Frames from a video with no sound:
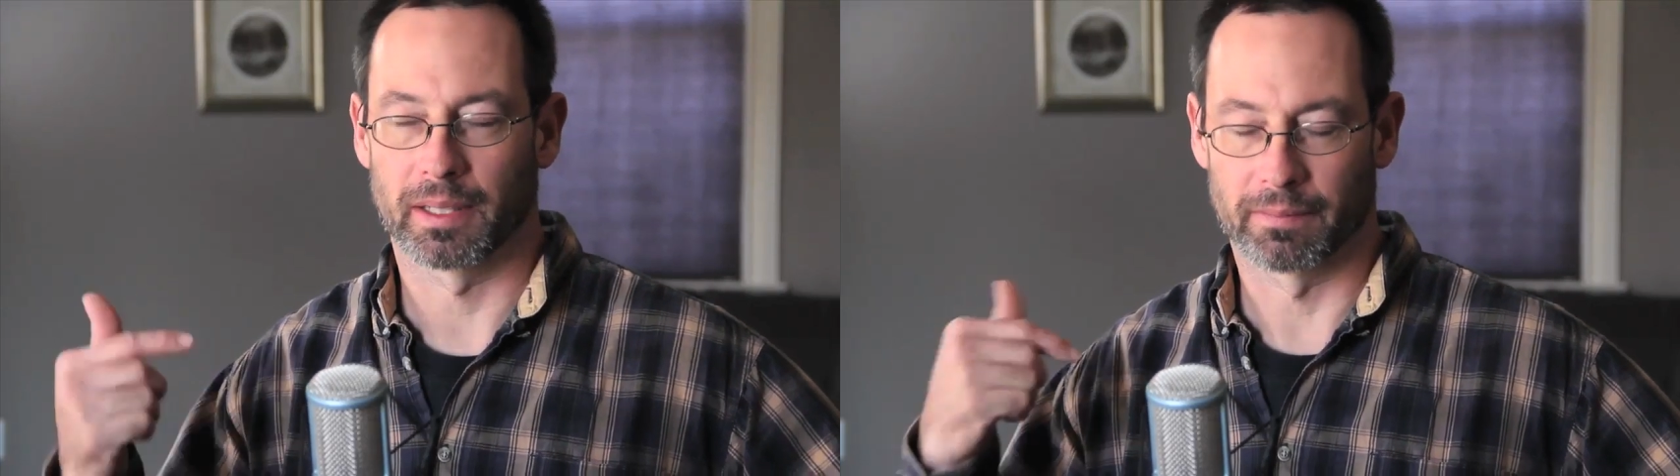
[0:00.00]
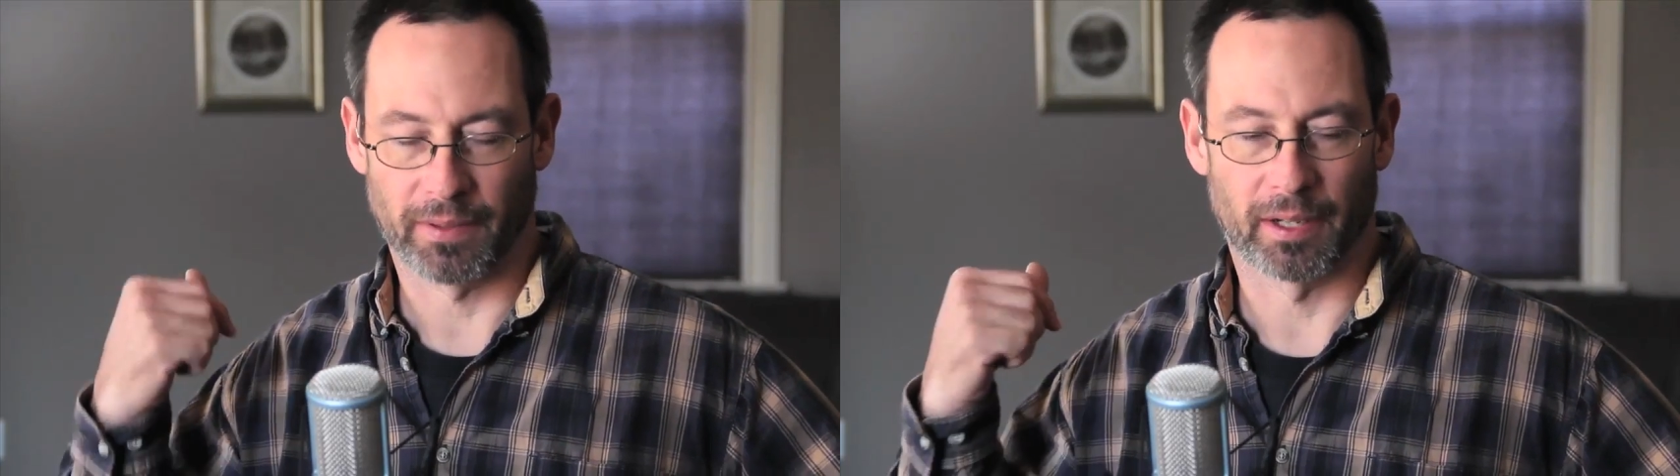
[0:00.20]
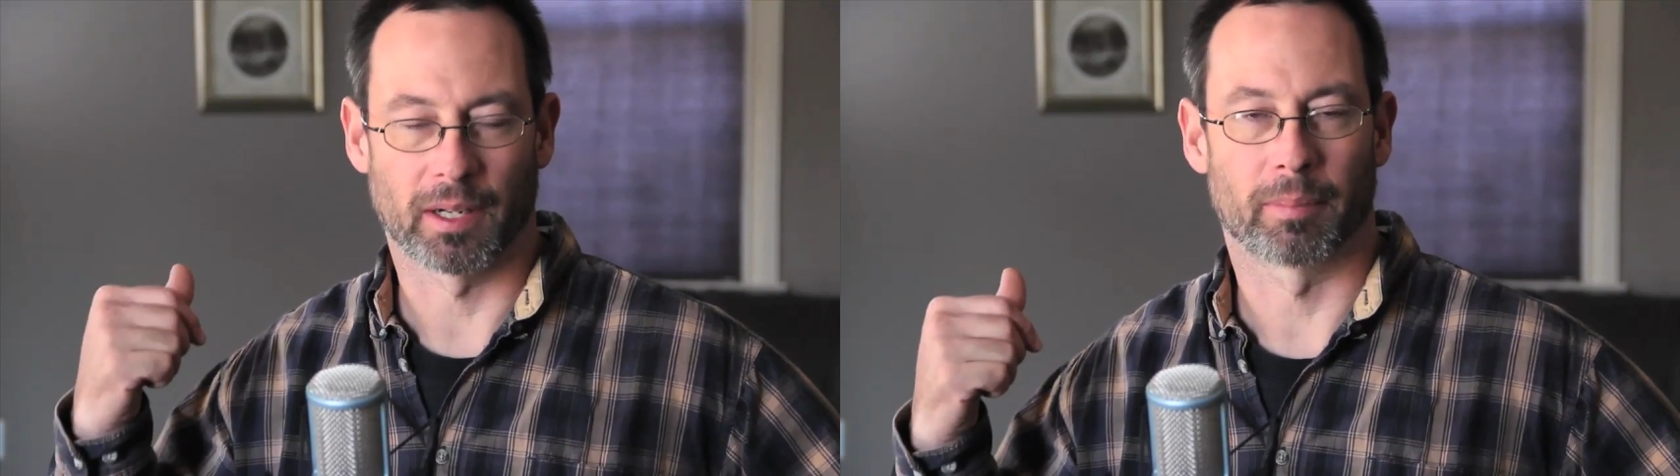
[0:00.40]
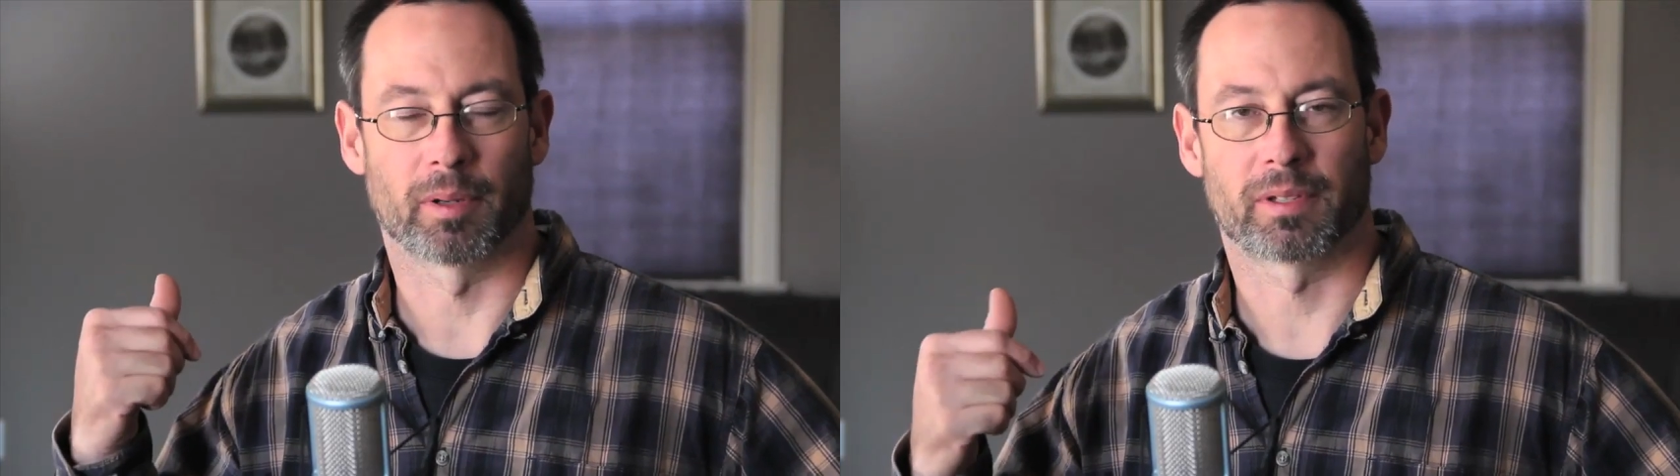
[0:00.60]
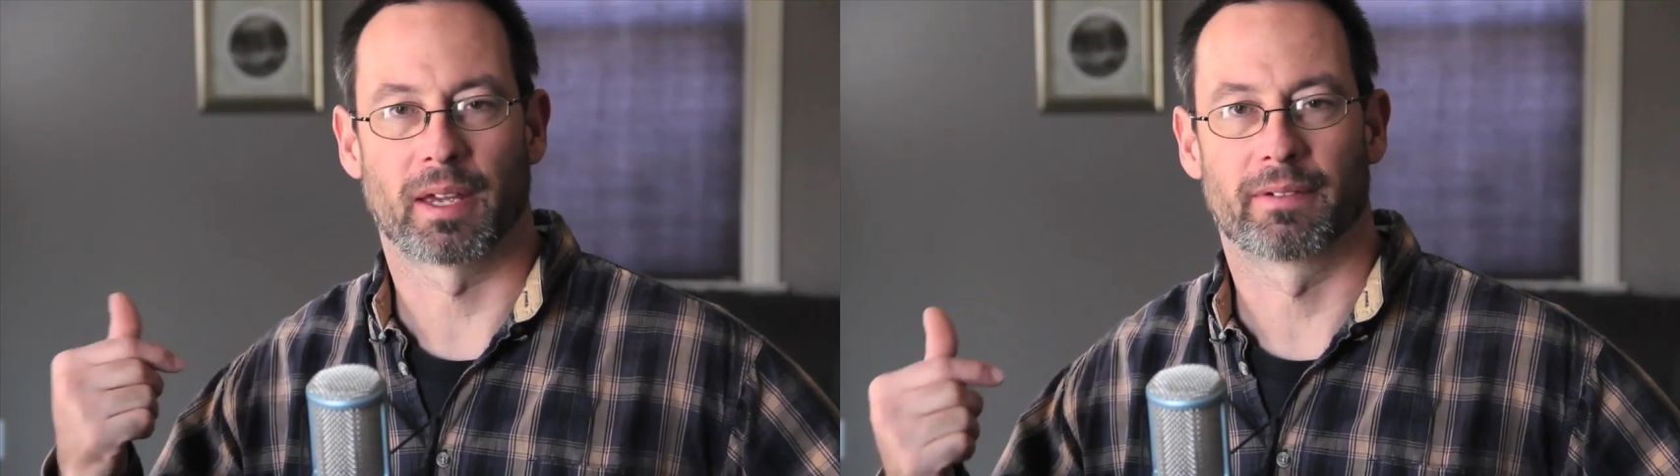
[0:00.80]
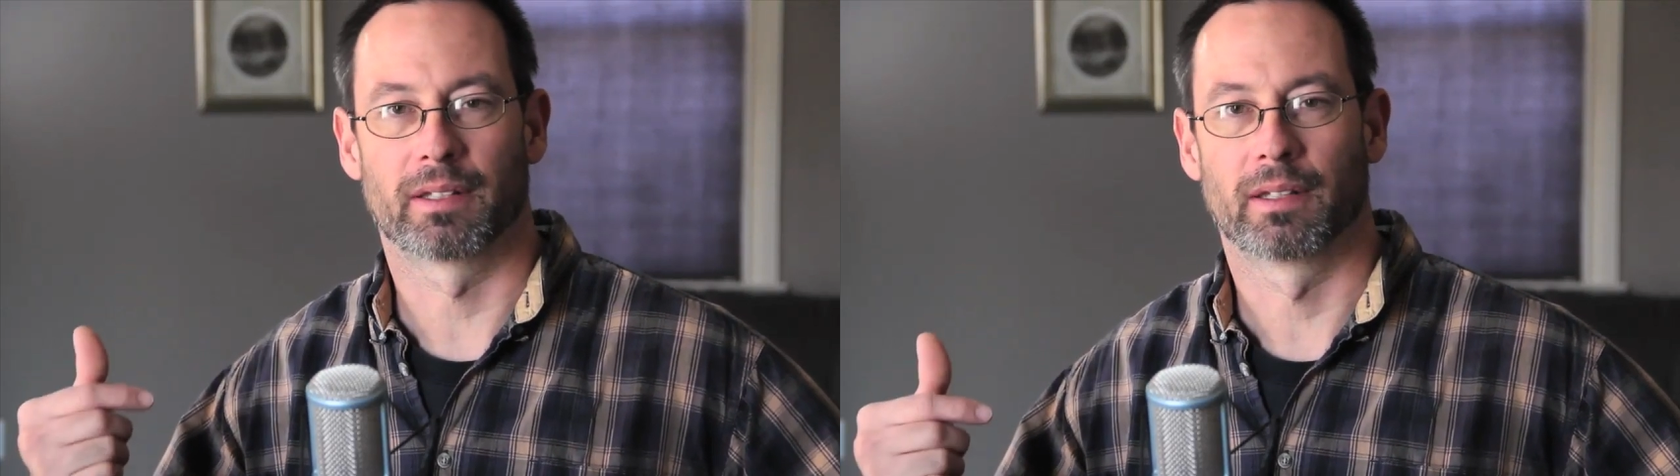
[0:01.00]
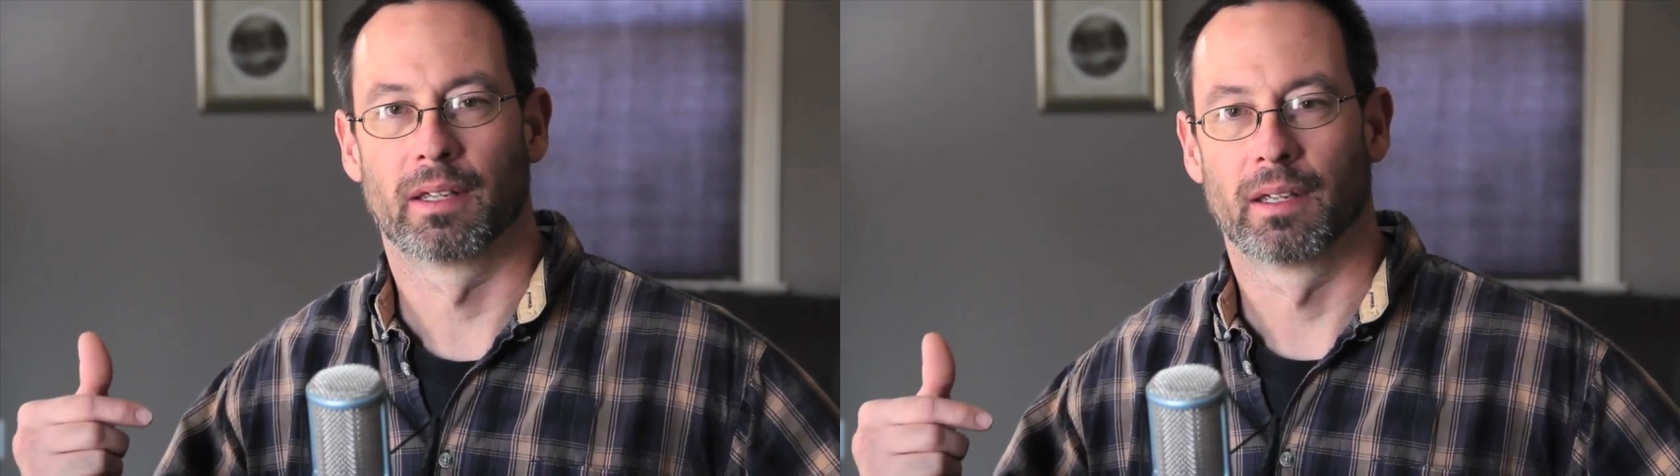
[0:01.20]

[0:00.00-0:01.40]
in Final Cut Pro seven